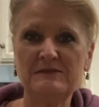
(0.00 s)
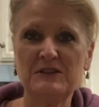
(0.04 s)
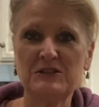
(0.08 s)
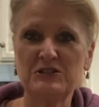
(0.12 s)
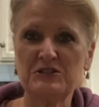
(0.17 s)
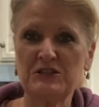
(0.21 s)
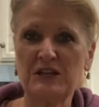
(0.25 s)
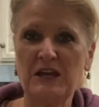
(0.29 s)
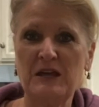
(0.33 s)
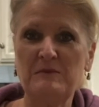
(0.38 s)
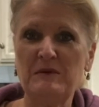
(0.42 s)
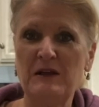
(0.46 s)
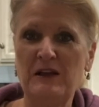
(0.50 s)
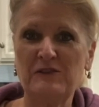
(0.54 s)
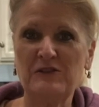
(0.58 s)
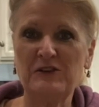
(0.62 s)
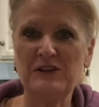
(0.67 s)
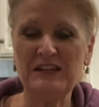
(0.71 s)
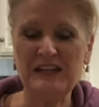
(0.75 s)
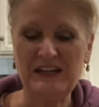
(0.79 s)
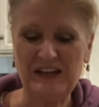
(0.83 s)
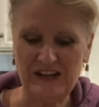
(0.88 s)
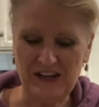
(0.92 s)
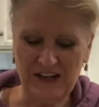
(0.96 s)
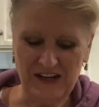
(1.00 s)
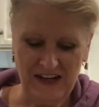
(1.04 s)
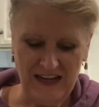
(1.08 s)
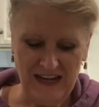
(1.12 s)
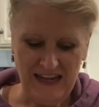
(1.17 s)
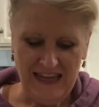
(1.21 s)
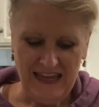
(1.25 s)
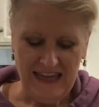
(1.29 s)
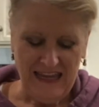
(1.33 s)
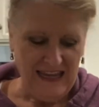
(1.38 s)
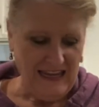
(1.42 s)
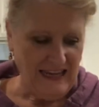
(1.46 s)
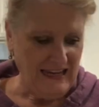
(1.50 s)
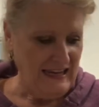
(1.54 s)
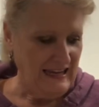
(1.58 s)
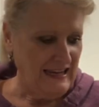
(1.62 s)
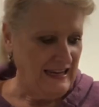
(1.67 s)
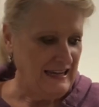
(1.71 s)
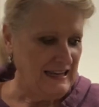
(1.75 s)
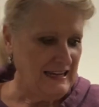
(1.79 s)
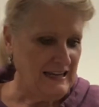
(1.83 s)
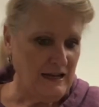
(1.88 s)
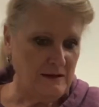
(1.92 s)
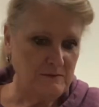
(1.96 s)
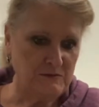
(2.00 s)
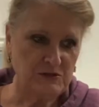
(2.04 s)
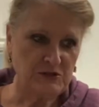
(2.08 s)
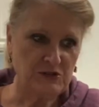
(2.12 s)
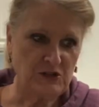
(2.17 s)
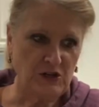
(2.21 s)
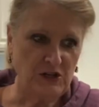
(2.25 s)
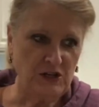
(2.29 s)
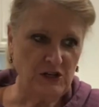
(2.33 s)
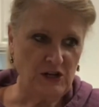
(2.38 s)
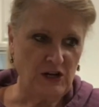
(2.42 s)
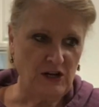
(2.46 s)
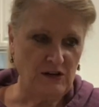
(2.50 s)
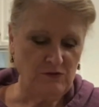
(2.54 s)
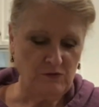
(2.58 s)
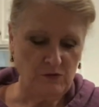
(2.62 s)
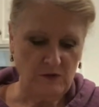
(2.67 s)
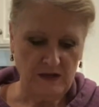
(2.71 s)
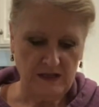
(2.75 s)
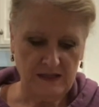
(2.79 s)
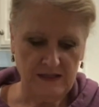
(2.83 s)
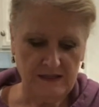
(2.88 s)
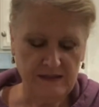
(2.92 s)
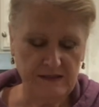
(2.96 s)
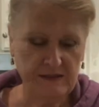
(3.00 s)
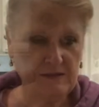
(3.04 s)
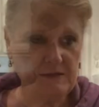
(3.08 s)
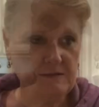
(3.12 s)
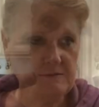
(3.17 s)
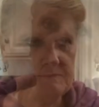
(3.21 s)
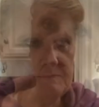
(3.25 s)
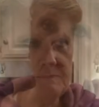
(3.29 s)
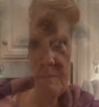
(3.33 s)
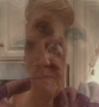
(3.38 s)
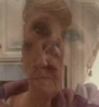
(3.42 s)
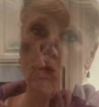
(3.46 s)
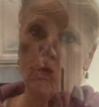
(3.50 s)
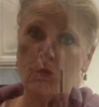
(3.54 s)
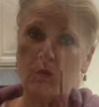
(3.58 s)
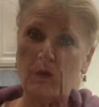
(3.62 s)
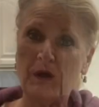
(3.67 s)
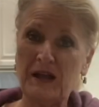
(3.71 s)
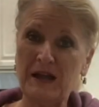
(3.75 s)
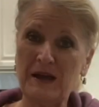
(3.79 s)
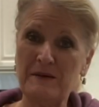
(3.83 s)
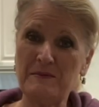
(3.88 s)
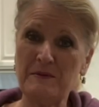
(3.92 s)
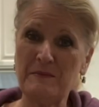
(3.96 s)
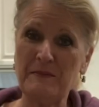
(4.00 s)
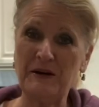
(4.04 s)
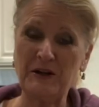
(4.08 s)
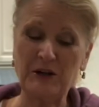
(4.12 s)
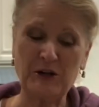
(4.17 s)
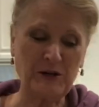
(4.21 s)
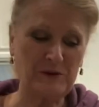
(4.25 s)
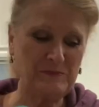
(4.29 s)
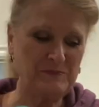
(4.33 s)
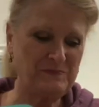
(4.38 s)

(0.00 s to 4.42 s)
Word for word: this time every year. And I'm starting off with 1 cup of butter,